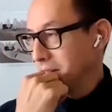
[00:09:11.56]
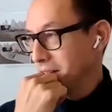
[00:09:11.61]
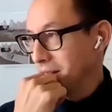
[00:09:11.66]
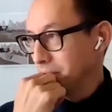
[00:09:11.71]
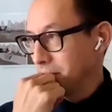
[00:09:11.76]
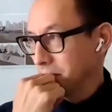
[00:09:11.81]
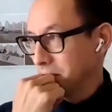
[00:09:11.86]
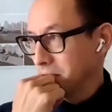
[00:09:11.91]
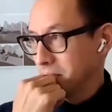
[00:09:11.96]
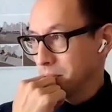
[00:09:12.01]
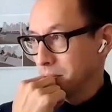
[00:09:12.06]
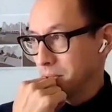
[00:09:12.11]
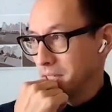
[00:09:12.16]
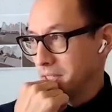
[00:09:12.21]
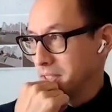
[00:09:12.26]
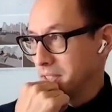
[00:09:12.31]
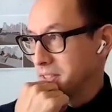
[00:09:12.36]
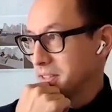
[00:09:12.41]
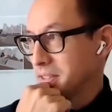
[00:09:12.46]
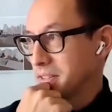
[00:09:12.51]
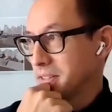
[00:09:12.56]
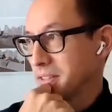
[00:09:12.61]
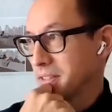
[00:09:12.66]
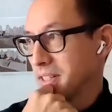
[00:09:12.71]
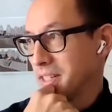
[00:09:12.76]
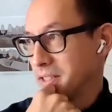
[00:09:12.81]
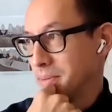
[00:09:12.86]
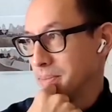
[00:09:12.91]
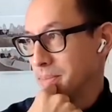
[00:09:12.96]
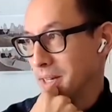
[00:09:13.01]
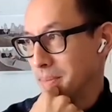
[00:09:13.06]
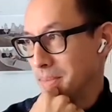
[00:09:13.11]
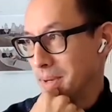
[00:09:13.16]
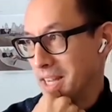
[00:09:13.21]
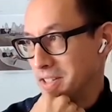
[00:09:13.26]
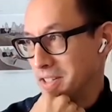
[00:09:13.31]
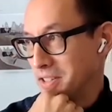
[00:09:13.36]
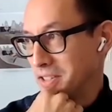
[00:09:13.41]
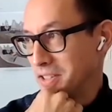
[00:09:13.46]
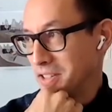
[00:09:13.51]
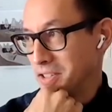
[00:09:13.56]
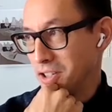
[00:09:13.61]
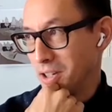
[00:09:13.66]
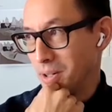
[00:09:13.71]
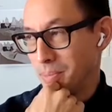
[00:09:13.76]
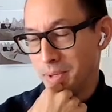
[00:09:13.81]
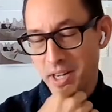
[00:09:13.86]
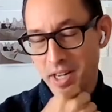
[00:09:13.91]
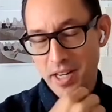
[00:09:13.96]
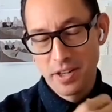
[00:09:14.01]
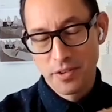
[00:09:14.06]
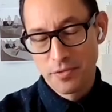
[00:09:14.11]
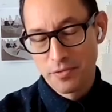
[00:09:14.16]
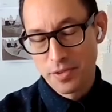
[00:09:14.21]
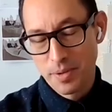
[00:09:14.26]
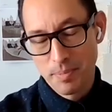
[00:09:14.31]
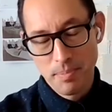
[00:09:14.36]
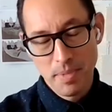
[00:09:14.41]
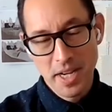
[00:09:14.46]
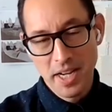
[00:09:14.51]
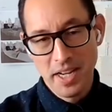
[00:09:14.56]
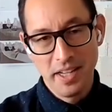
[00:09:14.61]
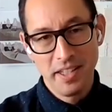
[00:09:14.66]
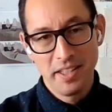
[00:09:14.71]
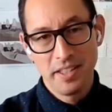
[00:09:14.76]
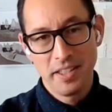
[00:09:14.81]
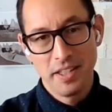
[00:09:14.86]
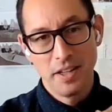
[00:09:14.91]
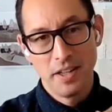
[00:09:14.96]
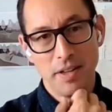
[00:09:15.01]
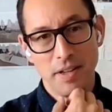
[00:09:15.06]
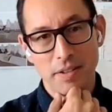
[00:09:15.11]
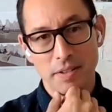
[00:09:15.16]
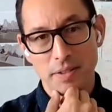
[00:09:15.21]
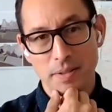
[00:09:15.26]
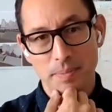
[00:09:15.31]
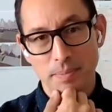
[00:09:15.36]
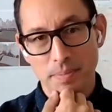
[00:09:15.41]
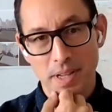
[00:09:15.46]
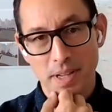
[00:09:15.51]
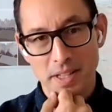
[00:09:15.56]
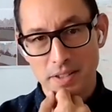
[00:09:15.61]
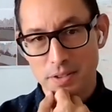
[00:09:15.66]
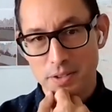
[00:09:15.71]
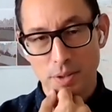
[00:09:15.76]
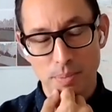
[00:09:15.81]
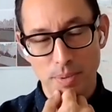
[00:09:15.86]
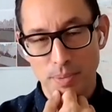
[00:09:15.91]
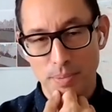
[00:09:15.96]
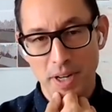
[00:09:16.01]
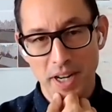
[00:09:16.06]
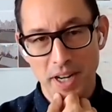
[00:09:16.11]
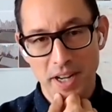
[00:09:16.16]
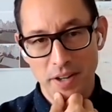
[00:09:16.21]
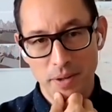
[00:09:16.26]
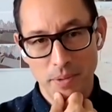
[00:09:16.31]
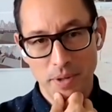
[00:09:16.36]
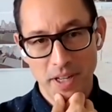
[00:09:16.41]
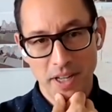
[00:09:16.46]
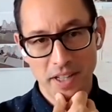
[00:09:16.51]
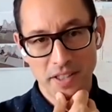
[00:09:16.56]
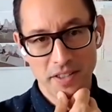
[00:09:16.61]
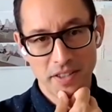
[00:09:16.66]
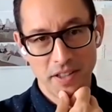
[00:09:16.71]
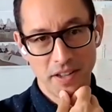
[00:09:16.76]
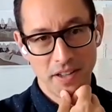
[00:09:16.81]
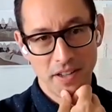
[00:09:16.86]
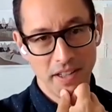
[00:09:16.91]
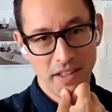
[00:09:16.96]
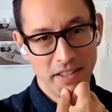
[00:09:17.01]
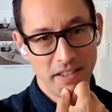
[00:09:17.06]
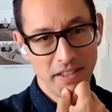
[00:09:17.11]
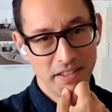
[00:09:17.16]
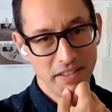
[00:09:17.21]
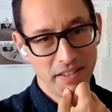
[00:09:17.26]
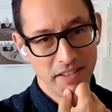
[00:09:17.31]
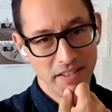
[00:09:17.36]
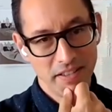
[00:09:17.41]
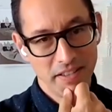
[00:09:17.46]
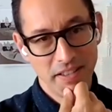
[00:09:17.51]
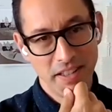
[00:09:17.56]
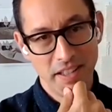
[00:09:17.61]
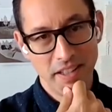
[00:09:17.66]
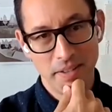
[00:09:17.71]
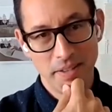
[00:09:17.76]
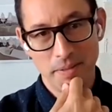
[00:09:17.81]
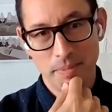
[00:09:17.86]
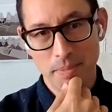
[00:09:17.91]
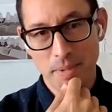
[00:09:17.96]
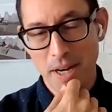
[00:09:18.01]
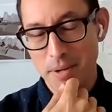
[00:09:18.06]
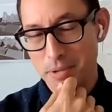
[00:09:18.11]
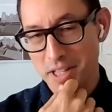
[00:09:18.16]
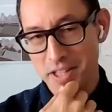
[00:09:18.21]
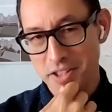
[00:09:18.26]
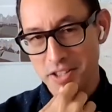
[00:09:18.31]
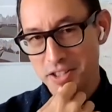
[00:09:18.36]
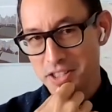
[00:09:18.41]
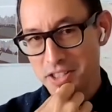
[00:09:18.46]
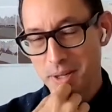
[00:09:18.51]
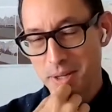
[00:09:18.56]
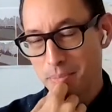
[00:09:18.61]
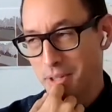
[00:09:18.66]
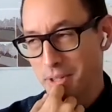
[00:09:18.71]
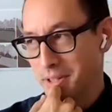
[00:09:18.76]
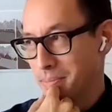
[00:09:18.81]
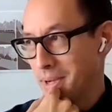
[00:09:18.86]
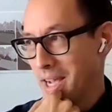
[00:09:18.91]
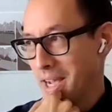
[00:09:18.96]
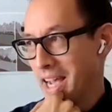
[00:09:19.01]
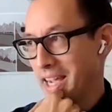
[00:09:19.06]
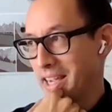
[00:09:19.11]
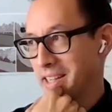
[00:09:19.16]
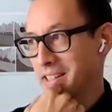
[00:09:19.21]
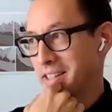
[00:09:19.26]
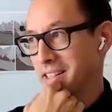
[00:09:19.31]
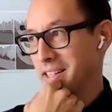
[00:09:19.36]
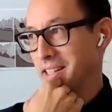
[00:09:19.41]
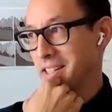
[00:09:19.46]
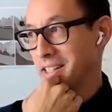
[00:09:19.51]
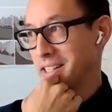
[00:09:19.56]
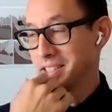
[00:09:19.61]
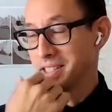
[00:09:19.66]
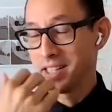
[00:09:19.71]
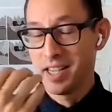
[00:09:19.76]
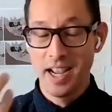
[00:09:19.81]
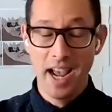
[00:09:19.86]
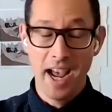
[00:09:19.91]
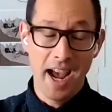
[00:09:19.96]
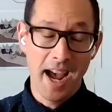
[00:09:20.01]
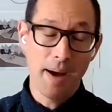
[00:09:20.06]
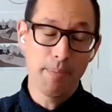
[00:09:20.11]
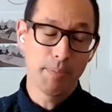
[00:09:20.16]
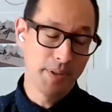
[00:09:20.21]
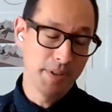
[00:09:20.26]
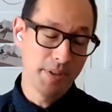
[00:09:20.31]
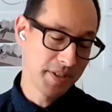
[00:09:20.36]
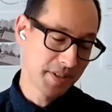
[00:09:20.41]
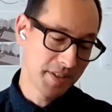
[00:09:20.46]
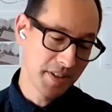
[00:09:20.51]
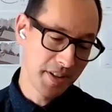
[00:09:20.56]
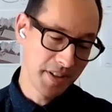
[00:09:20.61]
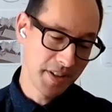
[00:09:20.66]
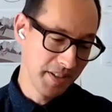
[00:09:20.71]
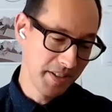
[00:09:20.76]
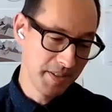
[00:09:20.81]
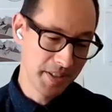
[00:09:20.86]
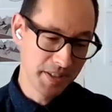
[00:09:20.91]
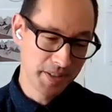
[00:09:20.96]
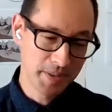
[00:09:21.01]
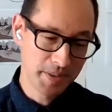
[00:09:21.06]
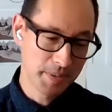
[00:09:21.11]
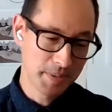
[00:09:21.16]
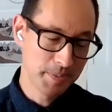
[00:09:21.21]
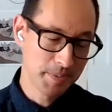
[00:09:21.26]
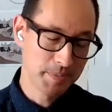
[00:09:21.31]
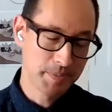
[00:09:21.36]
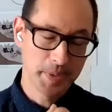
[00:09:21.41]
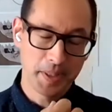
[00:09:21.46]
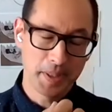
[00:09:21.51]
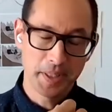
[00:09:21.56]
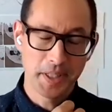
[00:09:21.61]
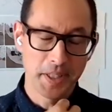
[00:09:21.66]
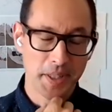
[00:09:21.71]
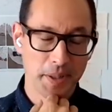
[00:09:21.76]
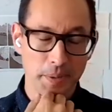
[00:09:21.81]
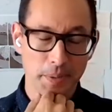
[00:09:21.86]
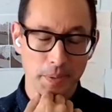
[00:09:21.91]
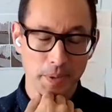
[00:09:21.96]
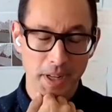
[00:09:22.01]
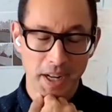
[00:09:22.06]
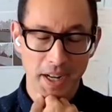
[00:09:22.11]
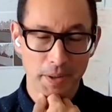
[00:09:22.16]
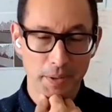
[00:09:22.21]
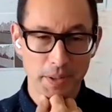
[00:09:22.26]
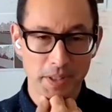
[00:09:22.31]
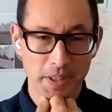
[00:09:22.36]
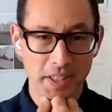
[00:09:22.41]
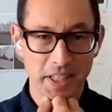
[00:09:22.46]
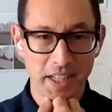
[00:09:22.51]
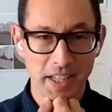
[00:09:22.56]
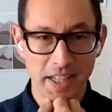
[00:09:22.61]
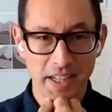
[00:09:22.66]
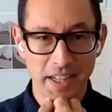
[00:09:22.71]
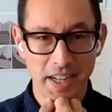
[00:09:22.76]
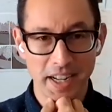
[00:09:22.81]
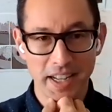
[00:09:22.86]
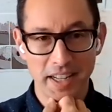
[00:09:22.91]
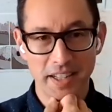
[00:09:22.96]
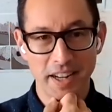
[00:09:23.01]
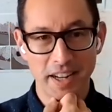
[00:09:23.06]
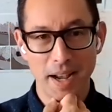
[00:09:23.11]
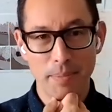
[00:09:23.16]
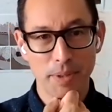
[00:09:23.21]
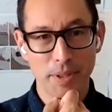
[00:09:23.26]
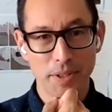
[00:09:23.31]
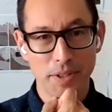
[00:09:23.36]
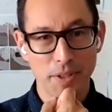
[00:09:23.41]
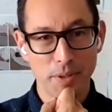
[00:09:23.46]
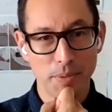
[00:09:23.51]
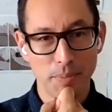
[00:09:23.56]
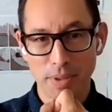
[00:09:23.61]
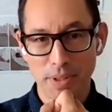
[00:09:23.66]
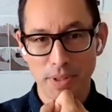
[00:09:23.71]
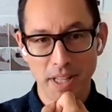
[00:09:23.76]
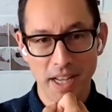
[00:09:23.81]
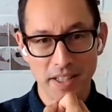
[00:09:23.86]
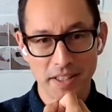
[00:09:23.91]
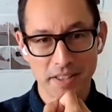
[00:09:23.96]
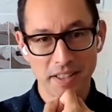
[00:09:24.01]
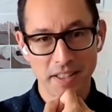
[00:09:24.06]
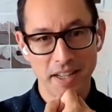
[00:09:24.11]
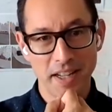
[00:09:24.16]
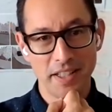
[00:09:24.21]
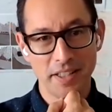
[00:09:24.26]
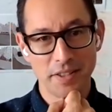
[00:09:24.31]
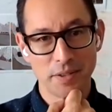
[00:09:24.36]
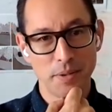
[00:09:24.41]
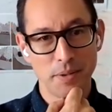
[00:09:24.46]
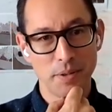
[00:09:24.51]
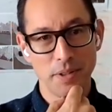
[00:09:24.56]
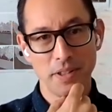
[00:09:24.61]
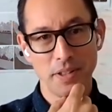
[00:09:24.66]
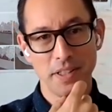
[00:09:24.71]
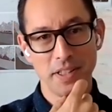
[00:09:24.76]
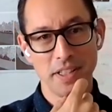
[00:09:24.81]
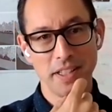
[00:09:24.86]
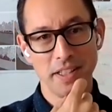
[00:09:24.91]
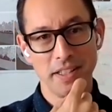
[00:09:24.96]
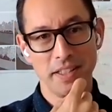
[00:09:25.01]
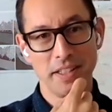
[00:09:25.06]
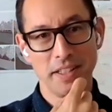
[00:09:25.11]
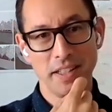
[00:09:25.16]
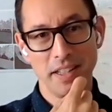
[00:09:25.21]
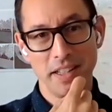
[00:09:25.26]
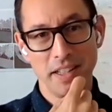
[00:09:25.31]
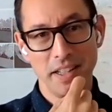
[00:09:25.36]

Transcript: the office was, as you might imagine, just germinated from me. I was a sole proprietor when I started. And my relationship with Mac and let's say Apple started just, when I was a kid. I had an Apple II Plus in high school and,